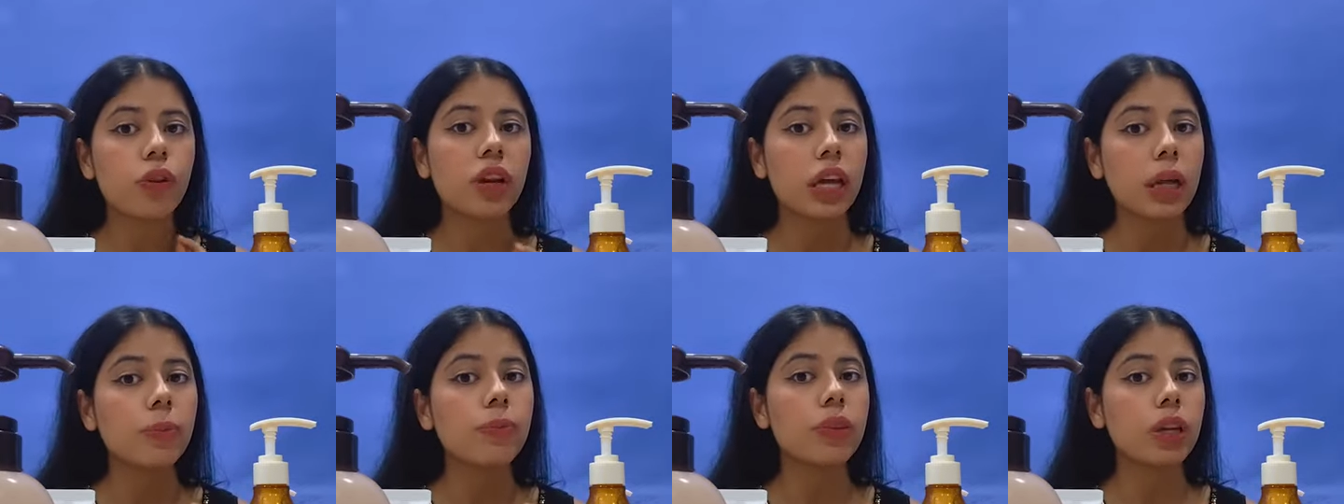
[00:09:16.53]

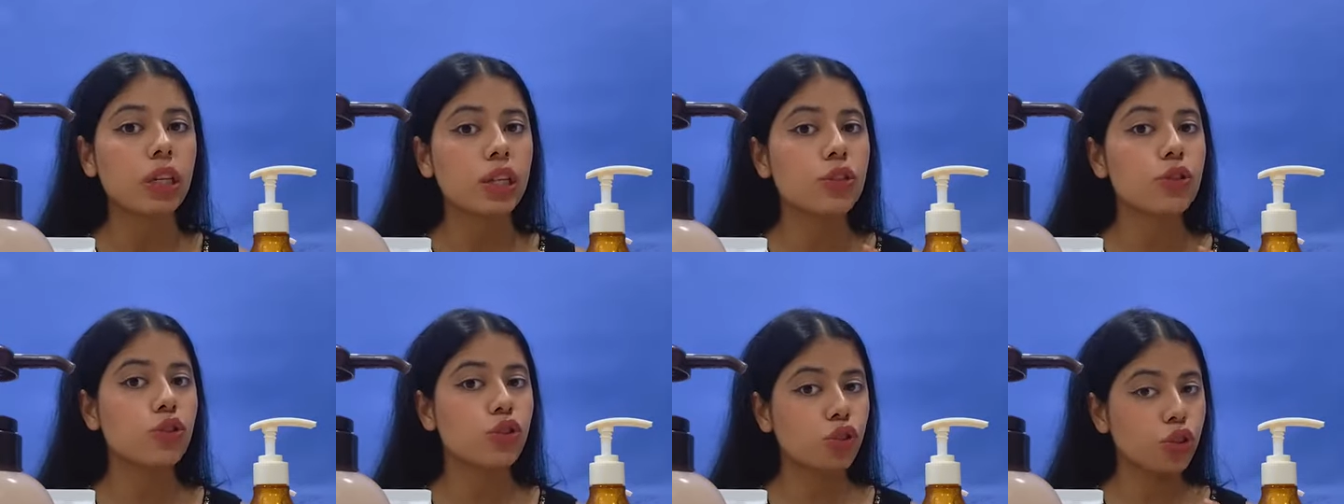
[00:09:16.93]
frame
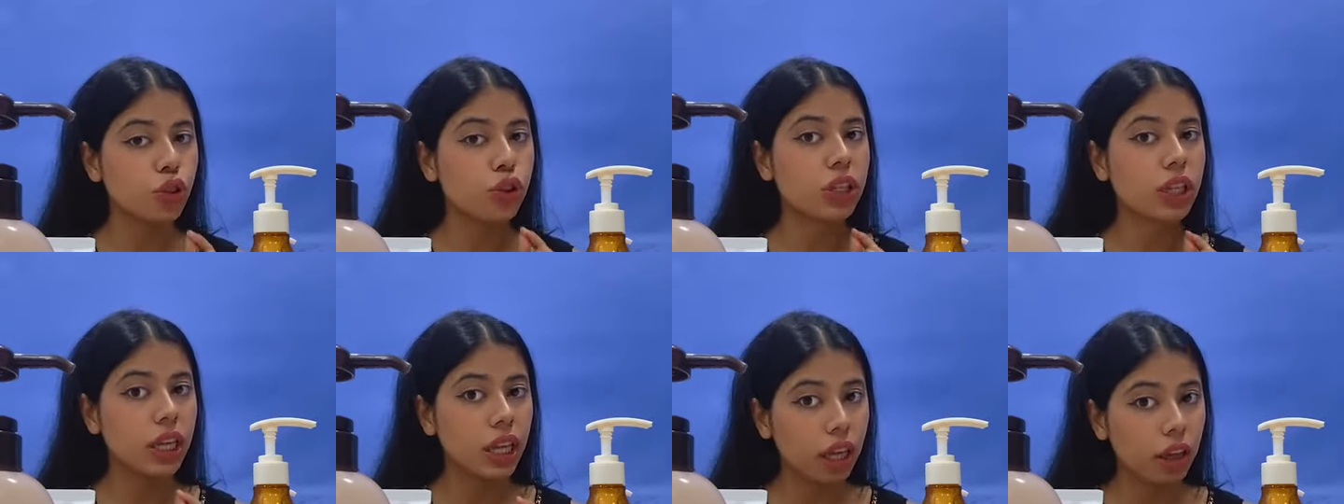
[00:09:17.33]
that you
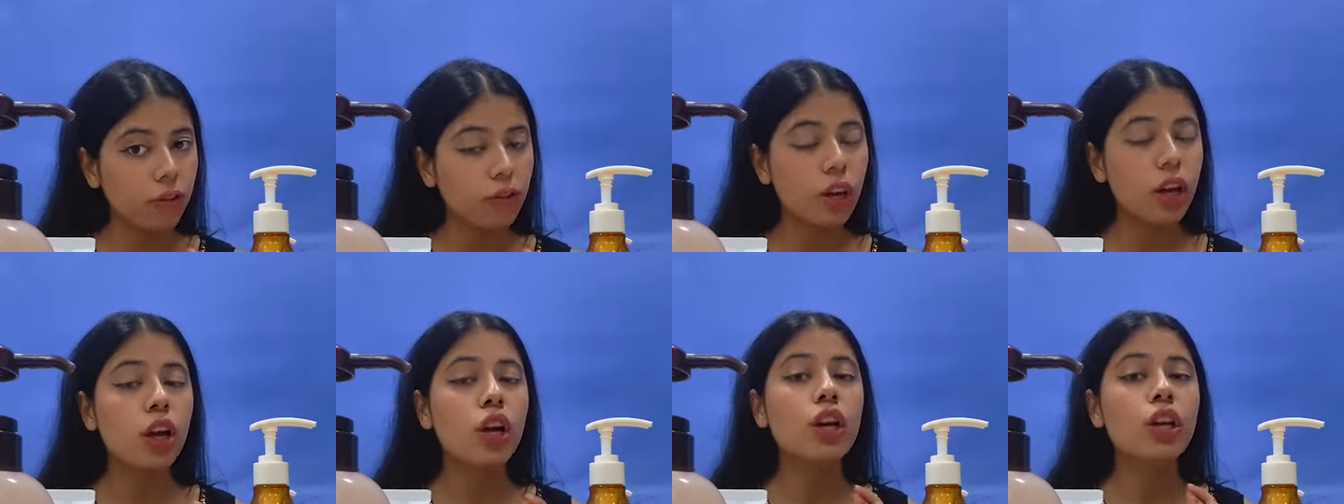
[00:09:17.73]
should
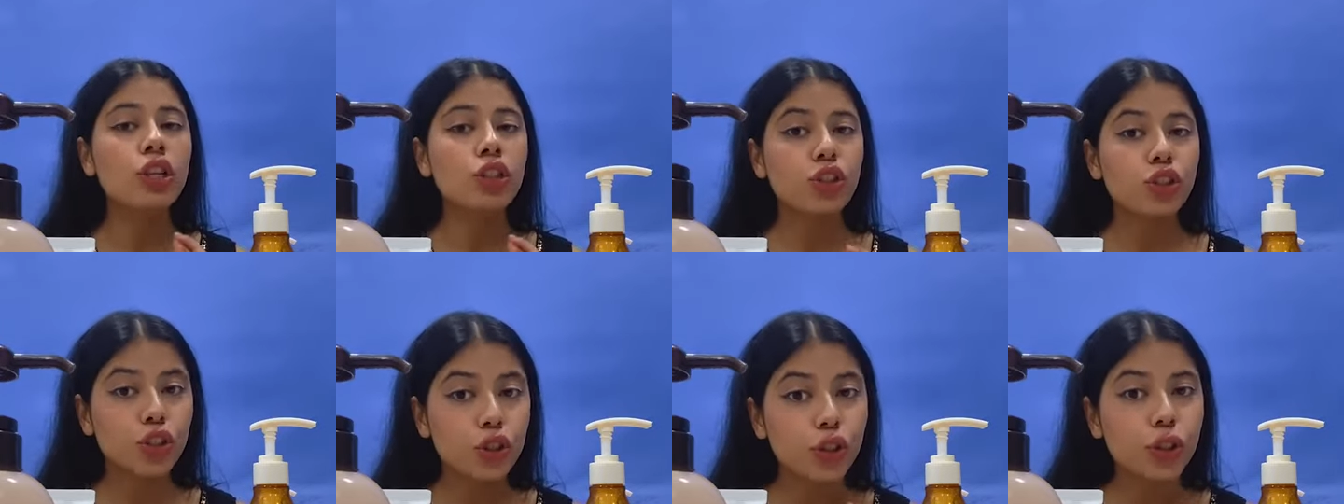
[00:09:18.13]
give
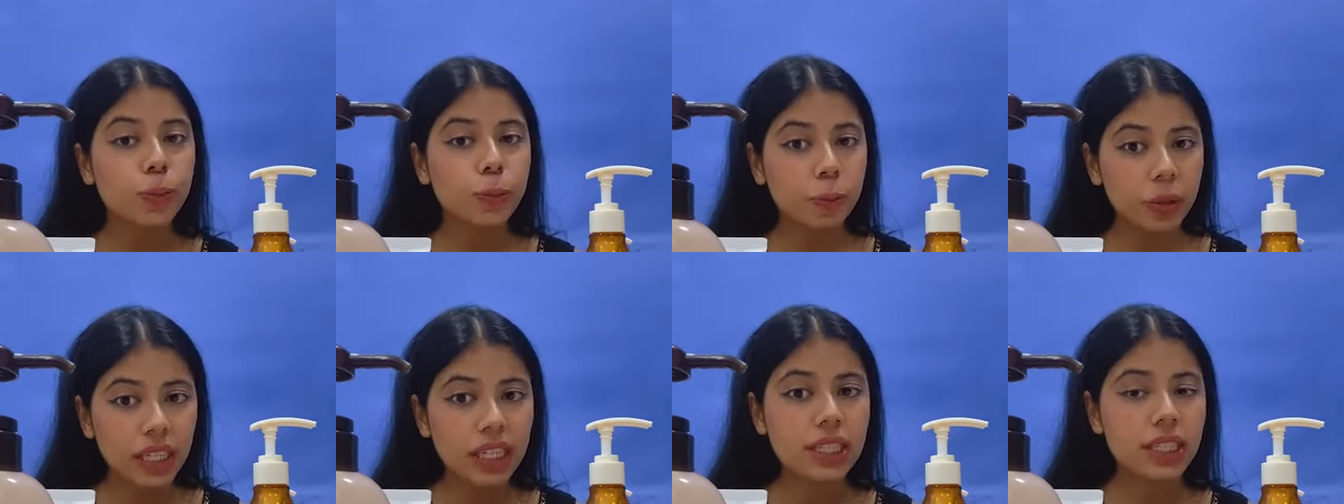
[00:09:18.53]

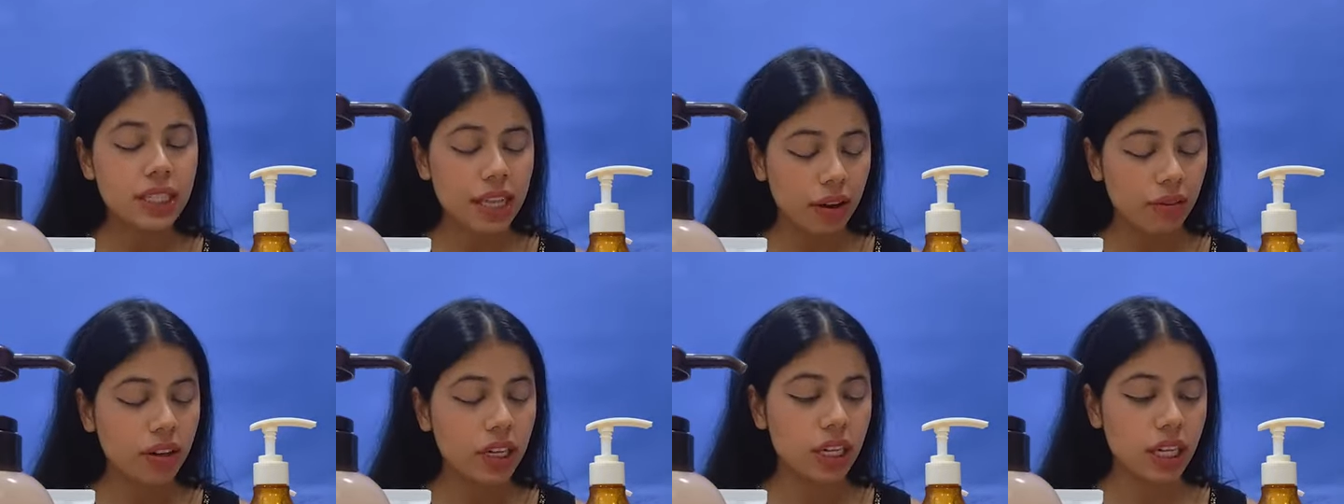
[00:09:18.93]
should be
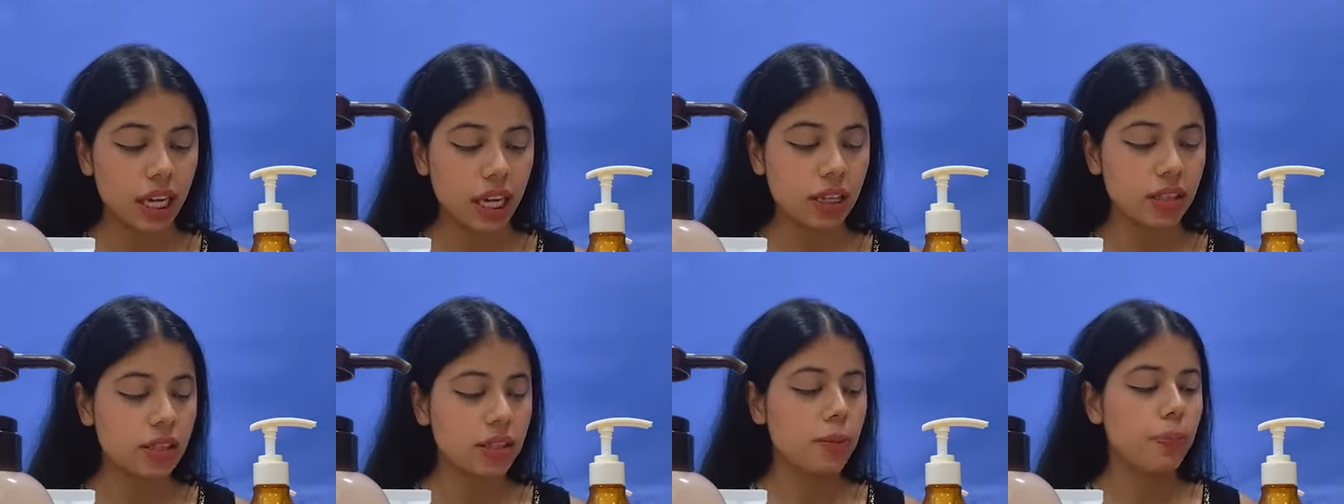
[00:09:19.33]
7
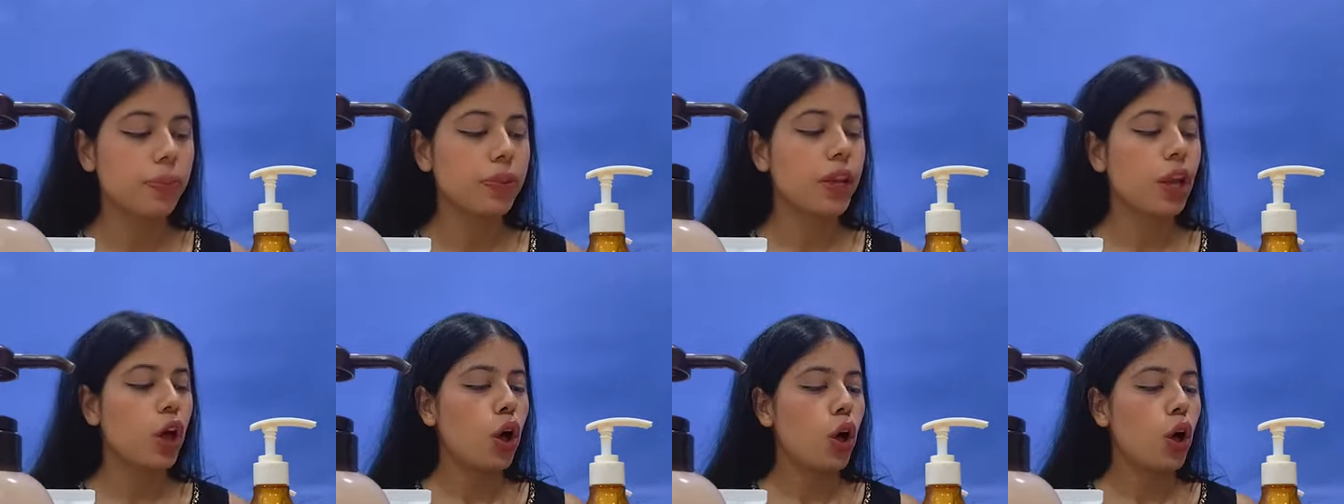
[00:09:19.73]
days.